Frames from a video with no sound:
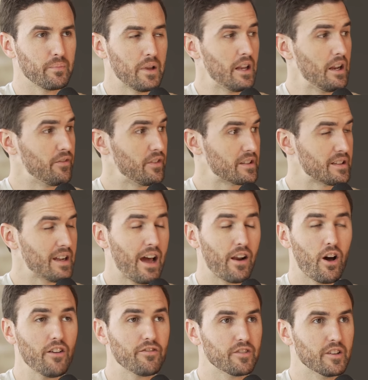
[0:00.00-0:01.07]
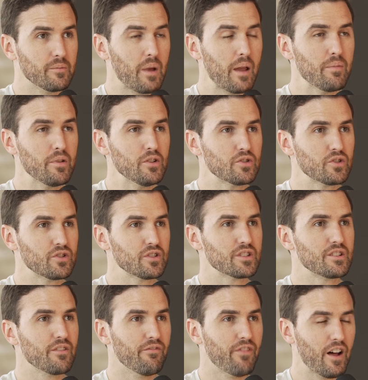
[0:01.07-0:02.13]
And if it's not often, maybe you should
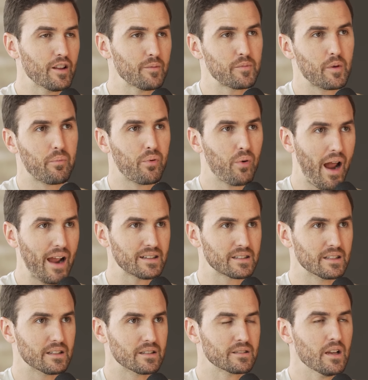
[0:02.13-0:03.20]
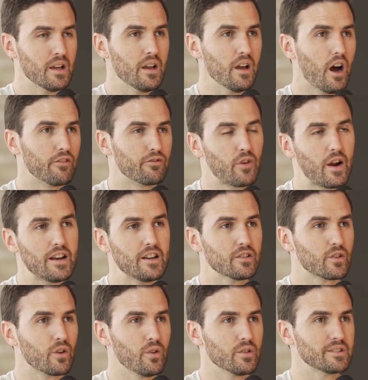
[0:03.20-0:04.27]
just develop the practice of writing
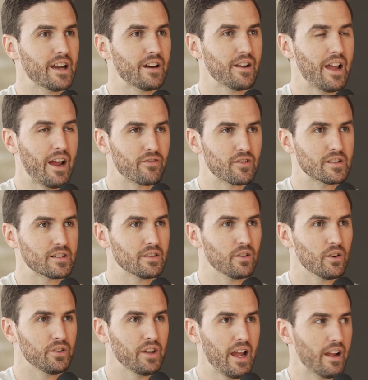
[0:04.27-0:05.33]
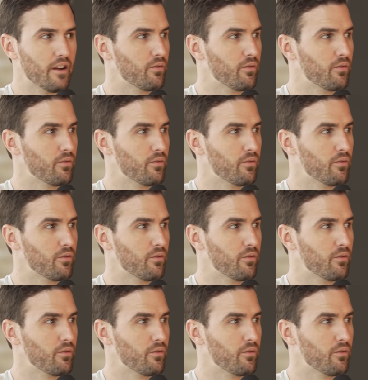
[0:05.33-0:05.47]
your goals down every single day,